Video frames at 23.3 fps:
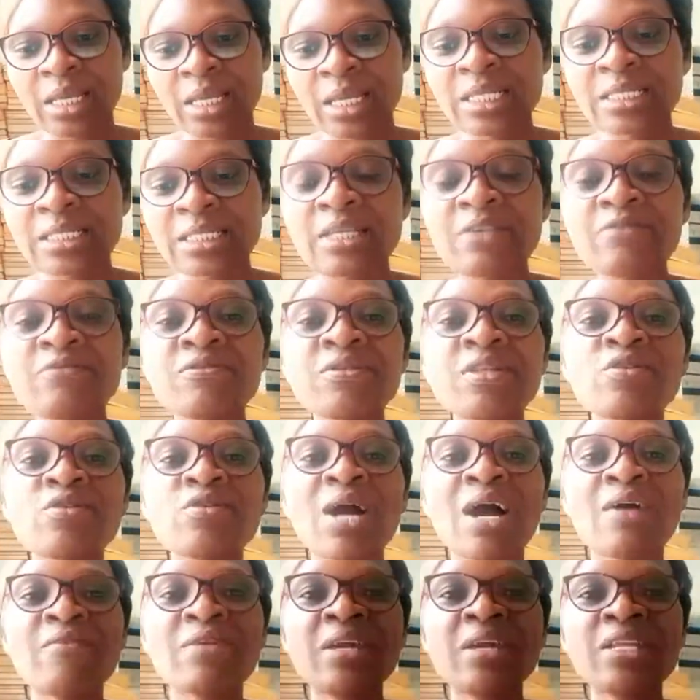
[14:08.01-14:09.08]
If you
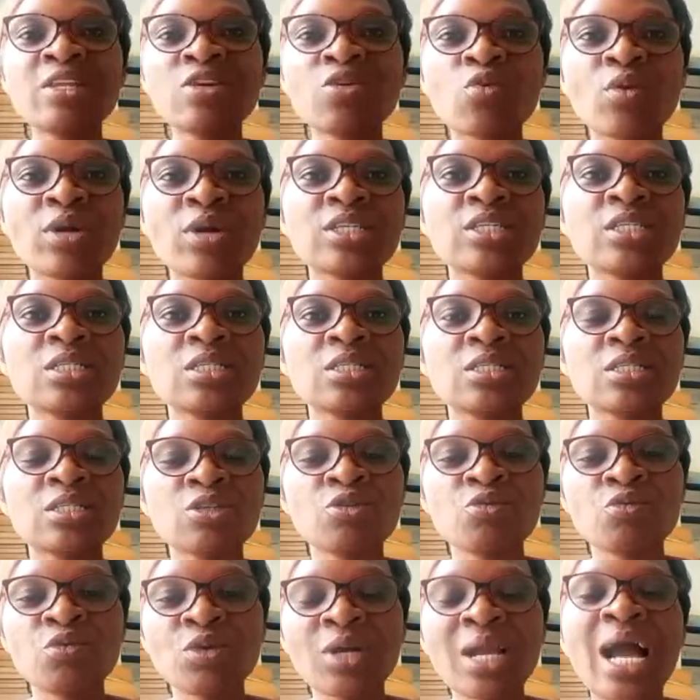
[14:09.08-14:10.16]
have any questions
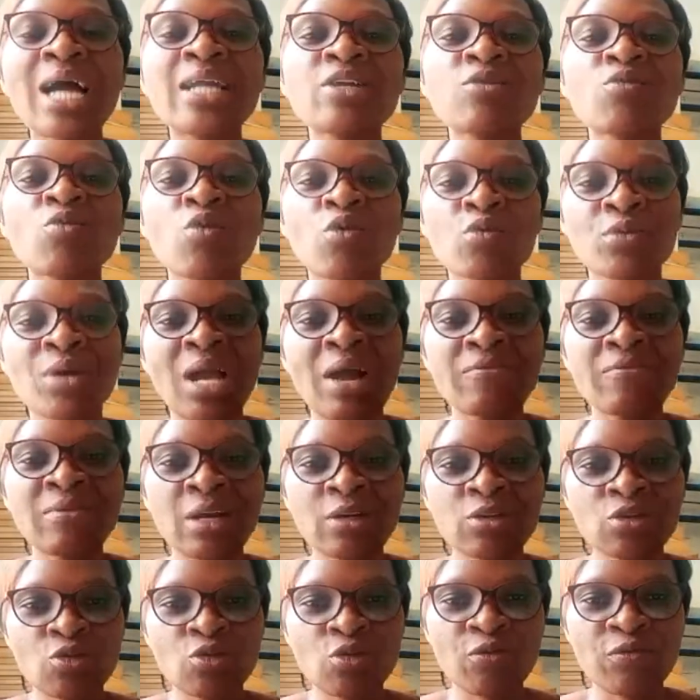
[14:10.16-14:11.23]
in regarding what we have
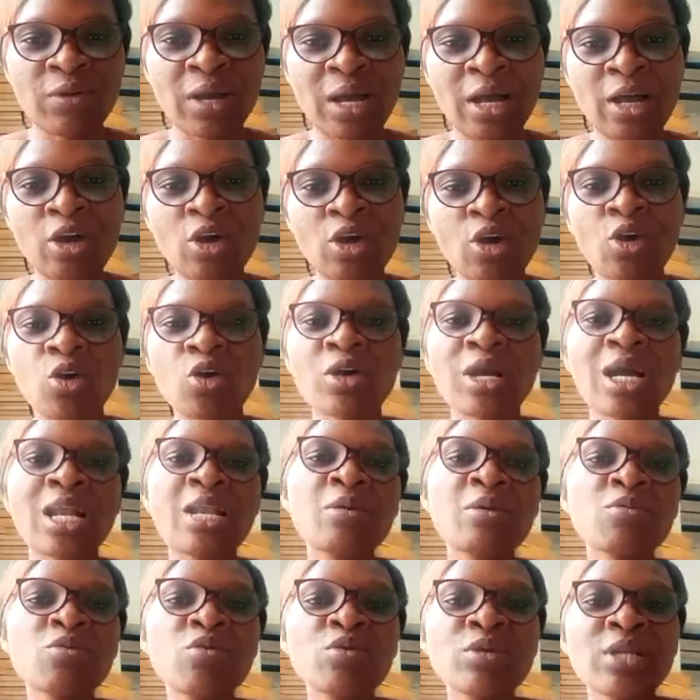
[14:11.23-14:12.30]
done so far, you can let
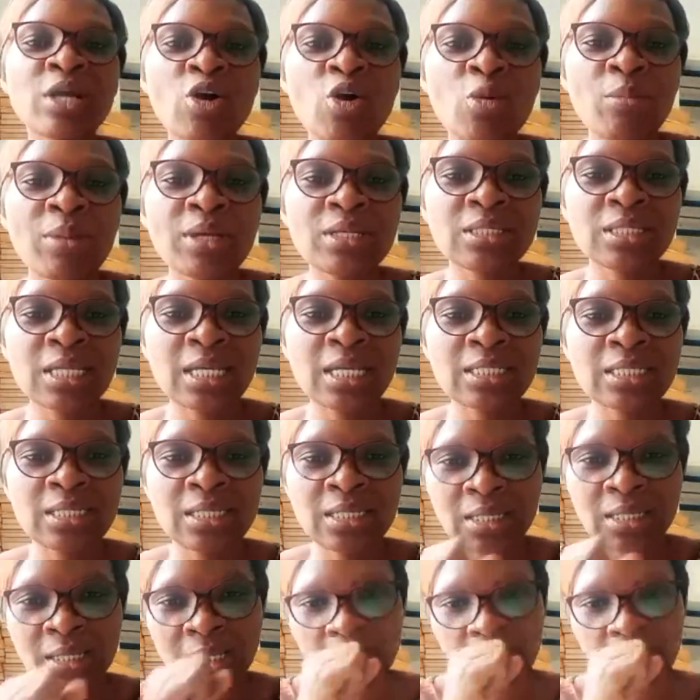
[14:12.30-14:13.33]
me know in the comment section.